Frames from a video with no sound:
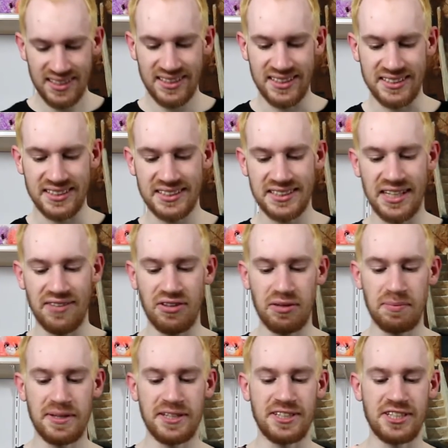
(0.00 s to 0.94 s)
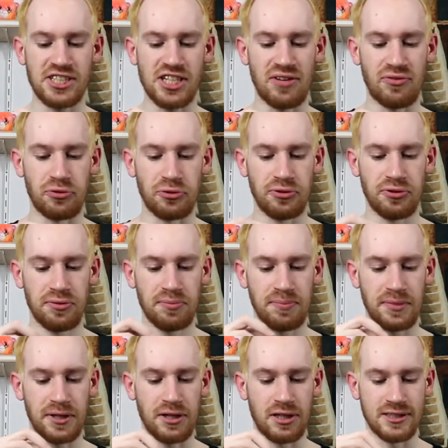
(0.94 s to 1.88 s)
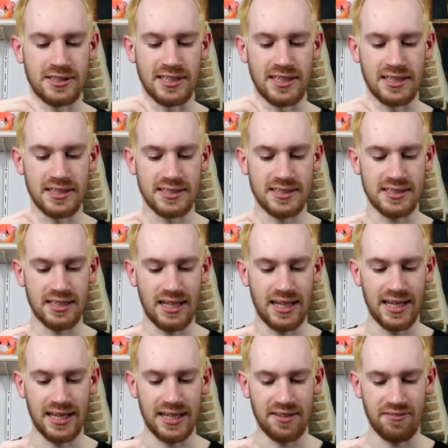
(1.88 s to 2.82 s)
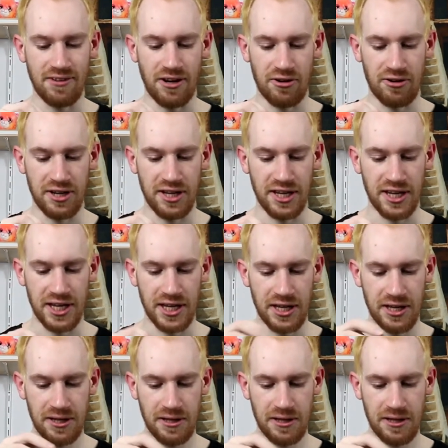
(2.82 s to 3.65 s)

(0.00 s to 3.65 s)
This is giving me déjà vu, because it is like very